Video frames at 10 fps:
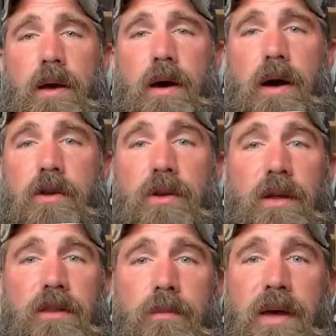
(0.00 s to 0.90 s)
You can
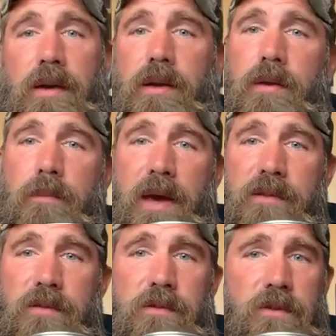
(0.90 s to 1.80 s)
get them at
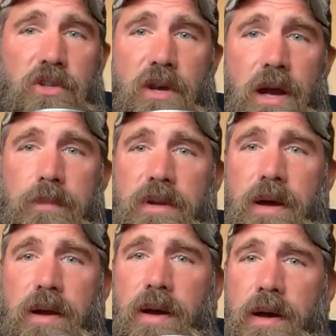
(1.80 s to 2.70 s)

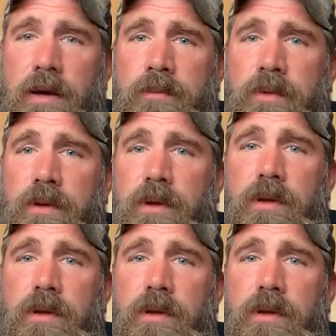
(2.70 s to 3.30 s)
maxsshop.com